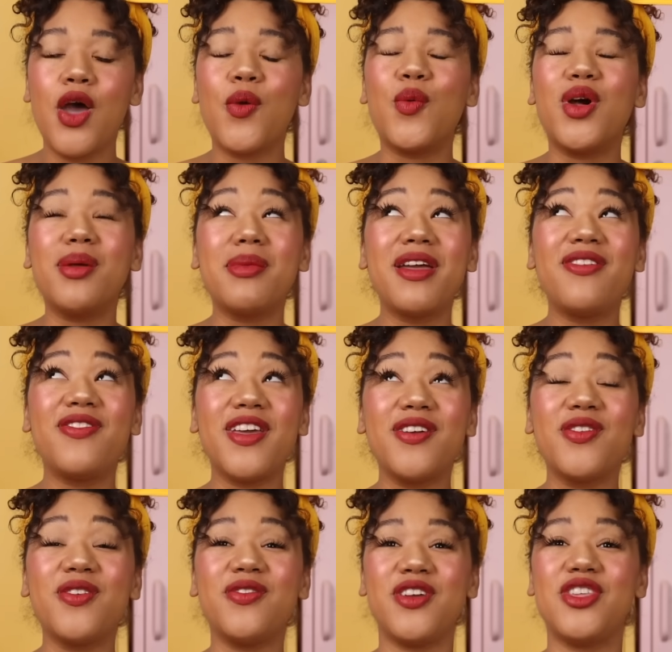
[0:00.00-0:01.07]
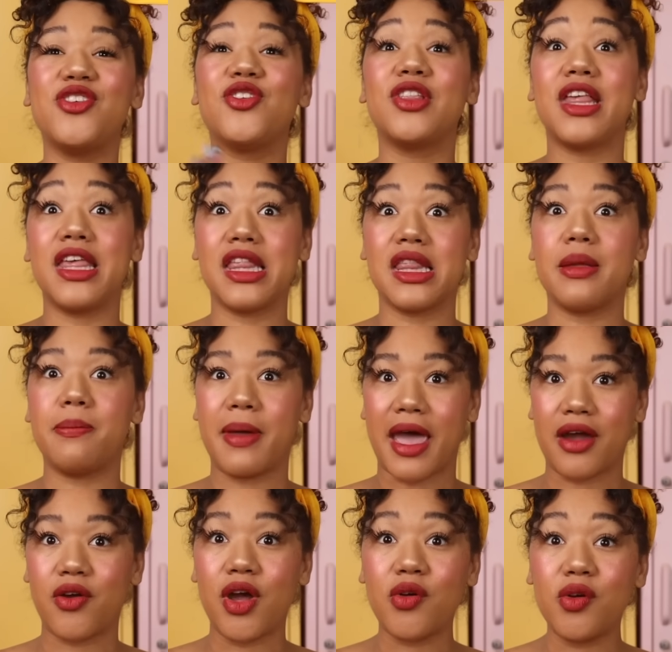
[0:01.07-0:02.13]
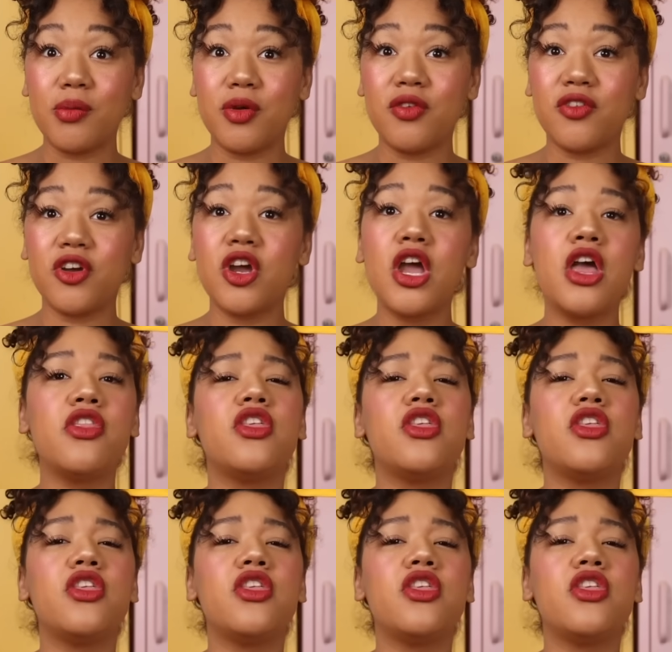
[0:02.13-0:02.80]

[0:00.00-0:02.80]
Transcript: One of my favorite features is the background remover.